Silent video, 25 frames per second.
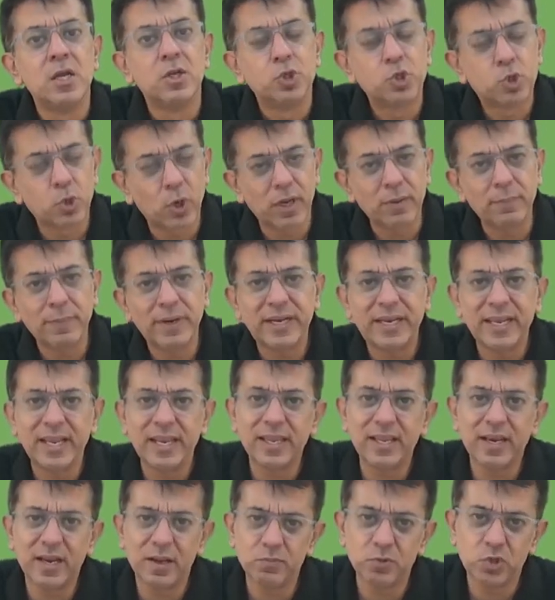join my
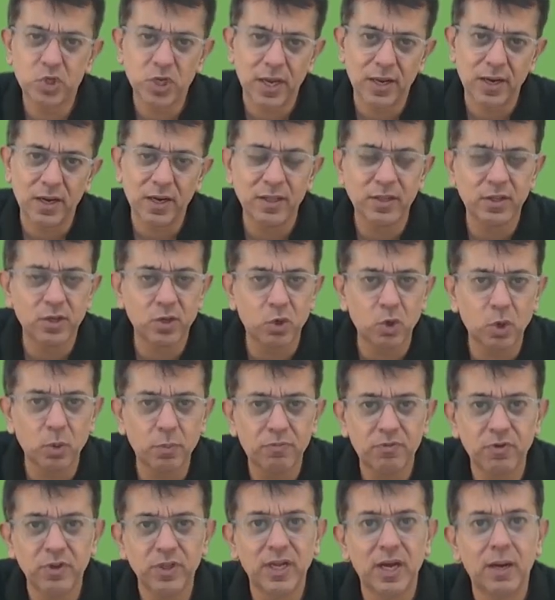telegram channel and the group
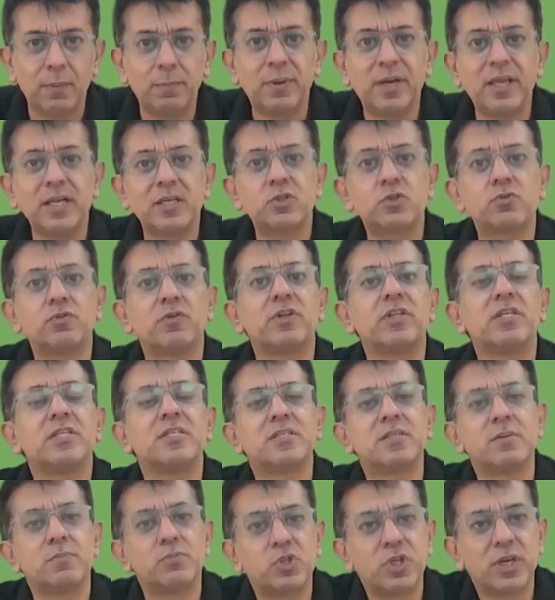for the updates for
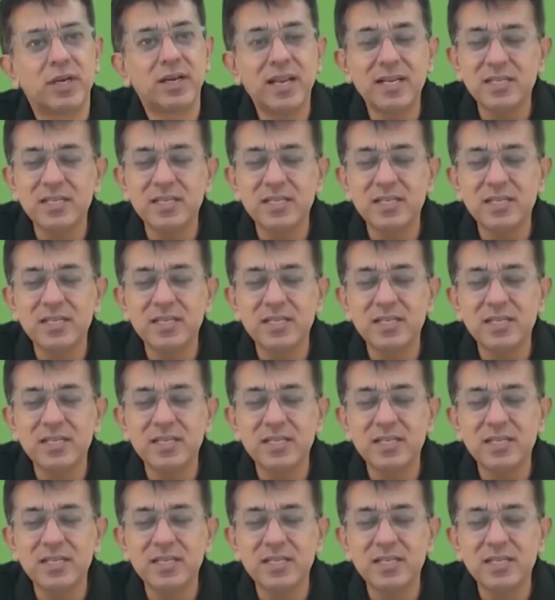this subject.